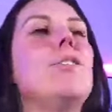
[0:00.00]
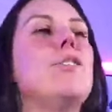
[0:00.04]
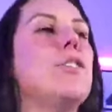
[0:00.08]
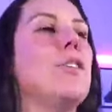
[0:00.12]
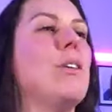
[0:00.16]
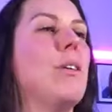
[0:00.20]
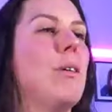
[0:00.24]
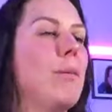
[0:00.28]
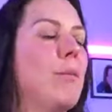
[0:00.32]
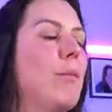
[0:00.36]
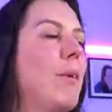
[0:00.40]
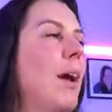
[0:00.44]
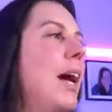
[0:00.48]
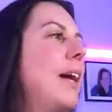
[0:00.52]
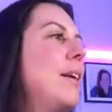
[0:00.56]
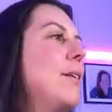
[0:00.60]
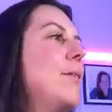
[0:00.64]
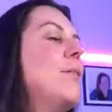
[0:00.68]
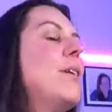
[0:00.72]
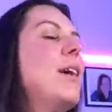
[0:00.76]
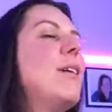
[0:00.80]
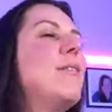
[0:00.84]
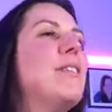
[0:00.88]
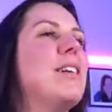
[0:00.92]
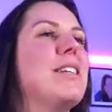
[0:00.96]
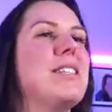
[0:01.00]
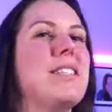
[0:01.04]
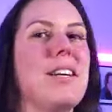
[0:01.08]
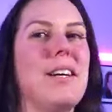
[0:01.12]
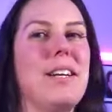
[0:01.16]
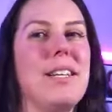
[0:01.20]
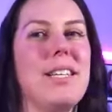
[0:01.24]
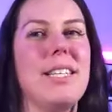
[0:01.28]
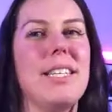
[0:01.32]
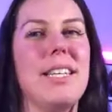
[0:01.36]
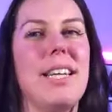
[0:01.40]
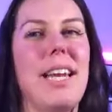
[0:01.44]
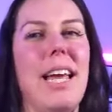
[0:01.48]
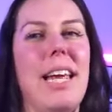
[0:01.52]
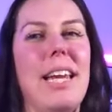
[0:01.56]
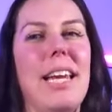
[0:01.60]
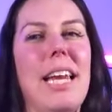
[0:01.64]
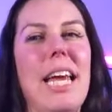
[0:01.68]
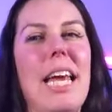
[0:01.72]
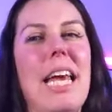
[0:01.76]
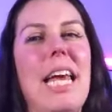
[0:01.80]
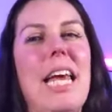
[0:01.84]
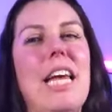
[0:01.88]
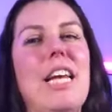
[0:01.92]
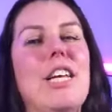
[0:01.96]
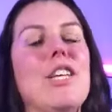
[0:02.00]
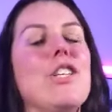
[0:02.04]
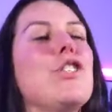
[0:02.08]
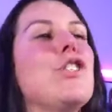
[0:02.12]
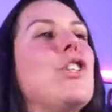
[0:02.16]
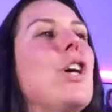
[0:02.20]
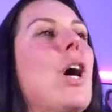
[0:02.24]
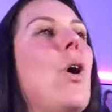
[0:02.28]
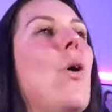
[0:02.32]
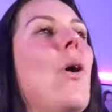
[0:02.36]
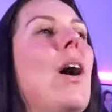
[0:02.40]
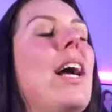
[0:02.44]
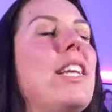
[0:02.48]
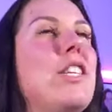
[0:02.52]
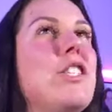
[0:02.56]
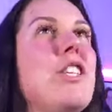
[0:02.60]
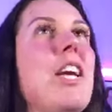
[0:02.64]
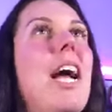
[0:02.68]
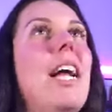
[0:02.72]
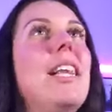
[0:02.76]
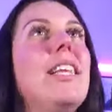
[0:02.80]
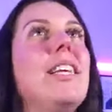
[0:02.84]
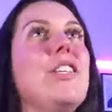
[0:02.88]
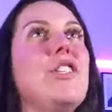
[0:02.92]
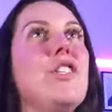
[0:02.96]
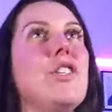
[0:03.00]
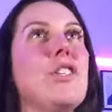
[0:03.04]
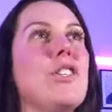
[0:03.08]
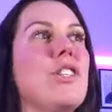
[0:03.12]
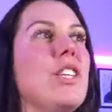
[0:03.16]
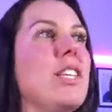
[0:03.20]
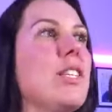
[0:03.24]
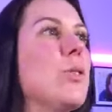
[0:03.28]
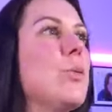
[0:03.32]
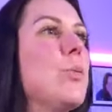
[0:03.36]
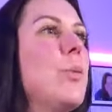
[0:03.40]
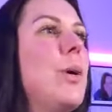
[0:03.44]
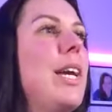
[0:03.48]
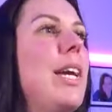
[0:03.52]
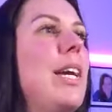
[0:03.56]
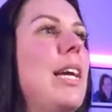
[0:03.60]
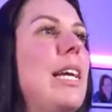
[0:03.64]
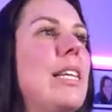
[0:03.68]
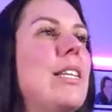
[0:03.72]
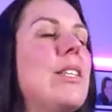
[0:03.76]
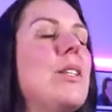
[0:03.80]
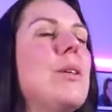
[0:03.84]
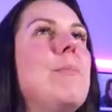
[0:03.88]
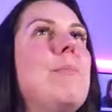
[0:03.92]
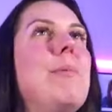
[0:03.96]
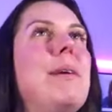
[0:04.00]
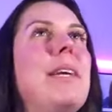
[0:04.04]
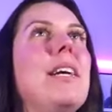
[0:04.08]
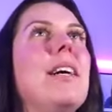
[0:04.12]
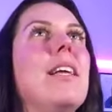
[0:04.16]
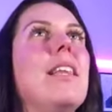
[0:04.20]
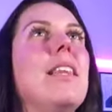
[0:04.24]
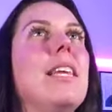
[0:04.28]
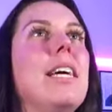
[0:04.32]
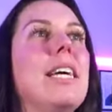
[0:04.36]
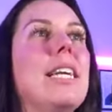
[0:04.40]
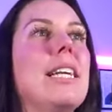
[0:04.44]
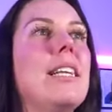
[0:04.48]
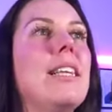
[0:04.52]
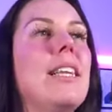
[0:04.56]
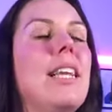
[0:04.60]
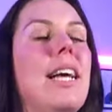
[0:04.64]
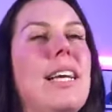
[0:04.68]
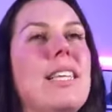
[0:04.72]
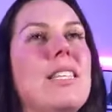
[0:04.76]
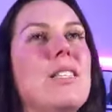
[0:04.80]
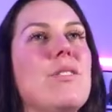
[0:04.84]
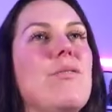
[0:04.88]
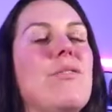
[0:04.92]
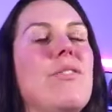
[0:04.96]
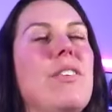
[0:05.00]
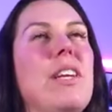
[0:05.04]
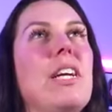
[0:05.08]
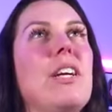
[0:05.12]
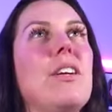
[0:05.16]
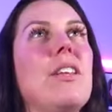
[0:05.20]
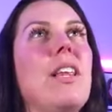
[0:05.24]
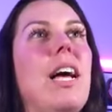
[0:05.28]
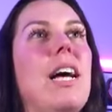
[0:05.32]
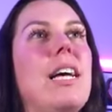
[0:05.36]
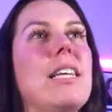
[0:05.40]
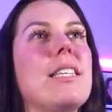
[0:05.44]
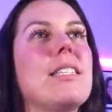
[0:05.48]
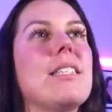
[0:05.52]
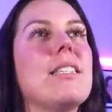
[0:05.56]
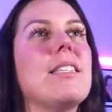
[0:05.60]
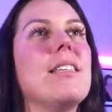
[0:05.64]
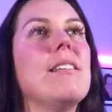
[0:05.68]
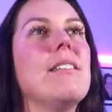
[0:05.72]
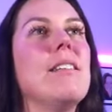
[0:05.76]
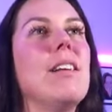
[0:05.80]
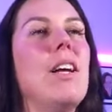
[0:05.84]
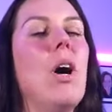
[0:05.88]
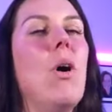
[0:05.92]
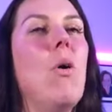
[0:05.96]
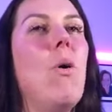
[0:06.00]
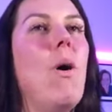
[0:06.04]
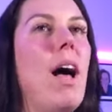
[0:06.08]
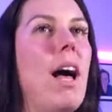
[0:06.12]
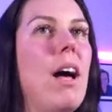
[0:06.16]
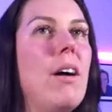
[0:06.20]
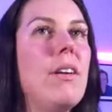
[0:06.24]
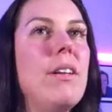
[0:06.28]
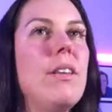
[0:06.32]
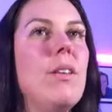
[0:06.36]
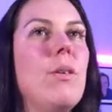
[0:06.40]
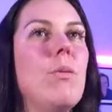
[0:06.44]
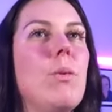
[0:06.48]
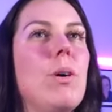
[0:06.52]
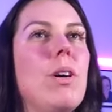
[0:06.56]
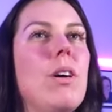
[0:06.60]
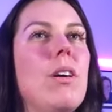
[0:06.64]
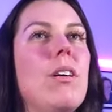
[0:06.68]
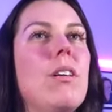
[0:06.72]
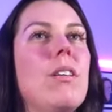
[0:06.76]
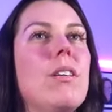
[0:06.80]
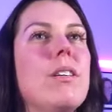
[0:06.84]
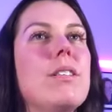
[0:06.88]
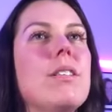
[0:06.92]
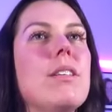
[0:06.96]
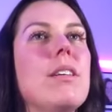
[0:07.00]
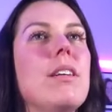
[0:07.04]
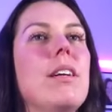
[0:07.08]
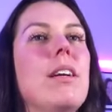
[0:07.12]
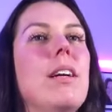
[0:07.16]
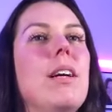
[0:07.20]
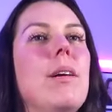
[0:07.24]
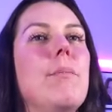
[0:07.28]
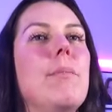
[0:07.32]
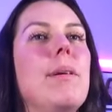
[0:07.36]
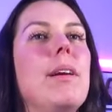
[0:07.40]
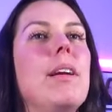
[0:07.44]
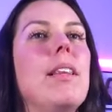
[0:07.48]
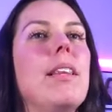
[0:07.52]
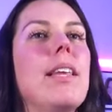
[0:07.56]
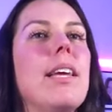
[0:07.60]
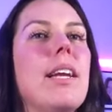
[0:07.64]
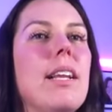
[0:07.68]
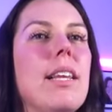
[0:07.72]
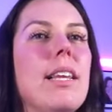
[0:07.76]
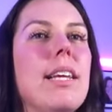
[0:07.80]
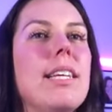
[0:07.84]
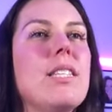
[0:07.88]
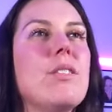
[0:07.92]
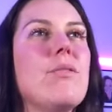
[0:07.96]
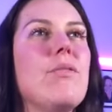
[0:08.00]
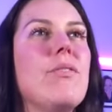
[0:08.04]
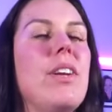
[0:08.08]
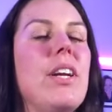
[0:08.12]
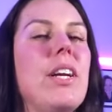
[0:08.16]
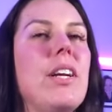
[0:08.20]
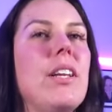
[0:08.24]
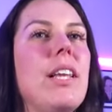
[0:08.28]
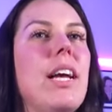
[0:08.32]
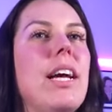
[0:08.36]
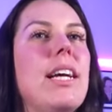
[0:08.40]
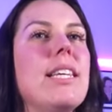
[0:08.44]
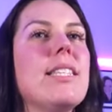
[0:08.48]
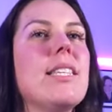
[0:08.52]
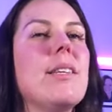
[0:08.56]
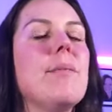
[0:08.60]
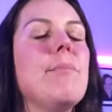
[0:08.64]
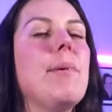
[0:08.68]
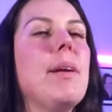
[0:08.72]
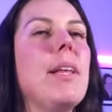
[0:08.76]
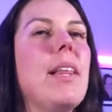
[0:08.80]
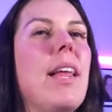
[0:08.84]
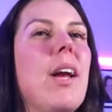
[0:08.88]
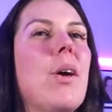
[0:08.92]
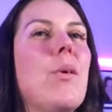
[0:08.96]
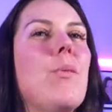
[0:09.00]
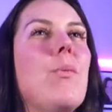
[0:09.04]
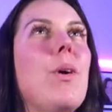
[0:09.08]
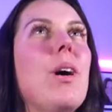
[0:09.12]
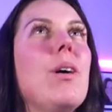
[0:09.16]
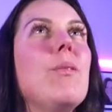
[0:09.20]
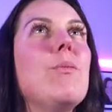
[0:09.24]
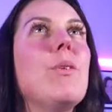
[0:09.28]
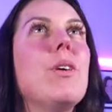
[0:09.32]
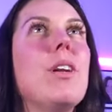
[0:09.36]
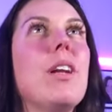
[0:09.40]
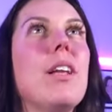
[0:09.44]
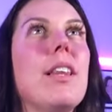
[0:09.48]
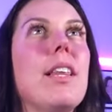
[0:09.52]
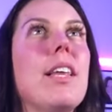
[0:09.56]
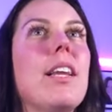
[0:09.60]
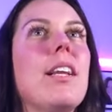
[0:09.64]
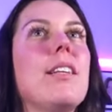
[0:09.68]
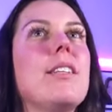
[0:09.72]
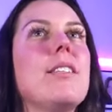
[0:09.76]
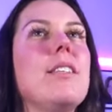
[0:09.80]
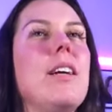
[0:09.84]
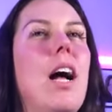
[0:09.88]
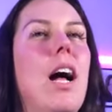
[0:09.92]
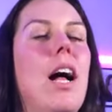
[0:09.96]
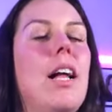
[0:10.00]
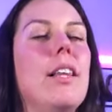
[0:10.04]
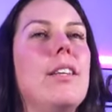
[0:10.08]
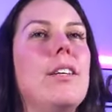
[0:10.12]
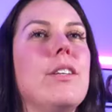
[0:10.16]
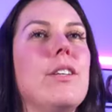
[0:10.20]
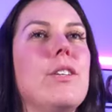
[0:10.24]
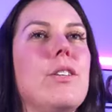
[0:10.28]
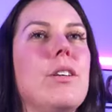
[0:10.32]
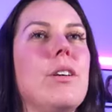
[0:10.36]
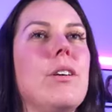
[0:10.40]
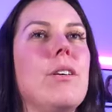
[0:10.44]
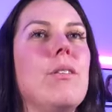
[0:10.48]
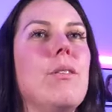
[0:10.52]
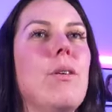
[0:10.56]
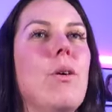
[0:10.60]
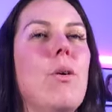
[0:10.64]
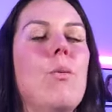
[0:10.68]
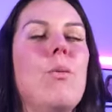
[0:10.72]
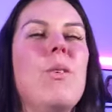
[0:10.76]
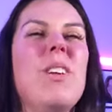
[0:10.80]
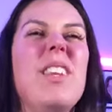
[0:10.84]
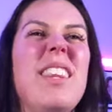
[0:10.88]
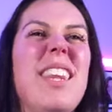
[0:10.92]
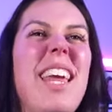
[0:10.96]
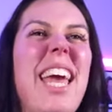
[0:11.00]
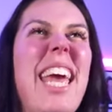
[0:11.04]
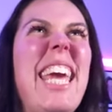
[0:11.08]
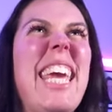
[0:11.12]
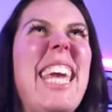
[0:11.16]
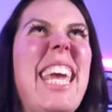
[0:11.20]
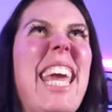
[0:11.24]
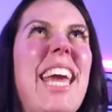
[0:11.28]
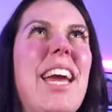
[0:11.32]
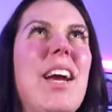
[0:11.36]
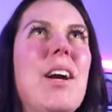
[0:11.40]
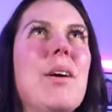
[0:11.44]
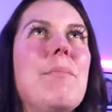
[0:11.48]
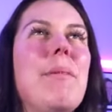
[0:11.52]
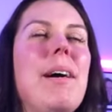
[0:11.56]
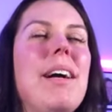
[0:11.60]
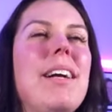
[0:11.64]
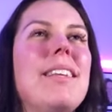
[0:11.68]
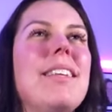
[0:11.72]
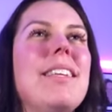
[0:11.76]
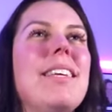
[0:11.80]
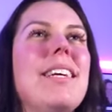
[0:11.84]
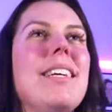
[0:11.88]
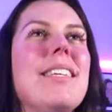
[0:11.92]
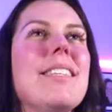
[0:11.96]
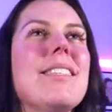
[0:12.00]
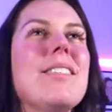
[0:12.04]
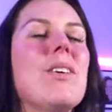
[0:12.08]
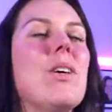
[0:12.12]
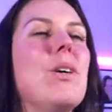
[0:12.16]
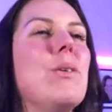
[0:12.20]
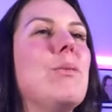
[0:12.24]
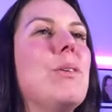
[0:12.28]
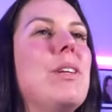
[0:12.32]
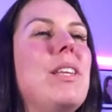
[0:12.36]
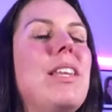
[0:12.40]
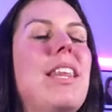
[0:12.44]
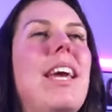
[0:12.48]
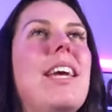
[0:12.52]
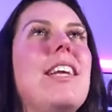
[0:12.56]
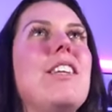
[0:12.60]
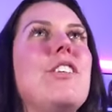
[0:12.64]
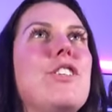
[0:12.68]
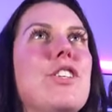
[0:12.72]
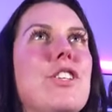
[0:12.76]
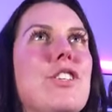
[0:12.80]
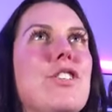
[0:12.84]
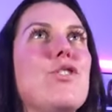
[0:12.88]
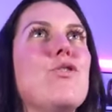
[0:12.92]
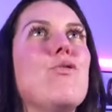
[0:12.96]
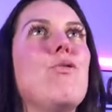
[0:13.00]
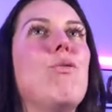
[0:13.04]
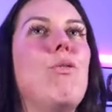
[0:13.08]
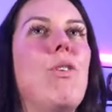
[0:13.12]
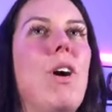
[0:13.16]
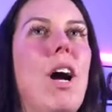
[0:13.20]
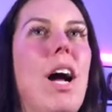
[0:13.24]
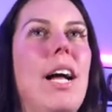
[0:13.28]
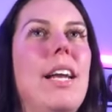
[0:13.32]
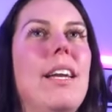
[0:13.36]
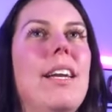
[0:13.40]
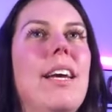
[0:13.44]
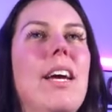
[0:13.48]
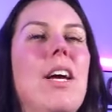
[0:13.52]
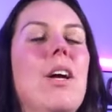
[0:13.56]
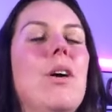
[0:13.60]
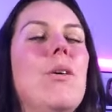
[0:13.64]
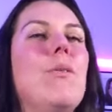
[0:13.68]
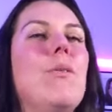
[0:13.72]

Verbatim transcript: you too, right? Whoever is on tonight. So I challenge you this week to be a little less fearless. Go out in the world, be a little less fearless and be like, what would a little toddler do? Would they care about this or would they just run?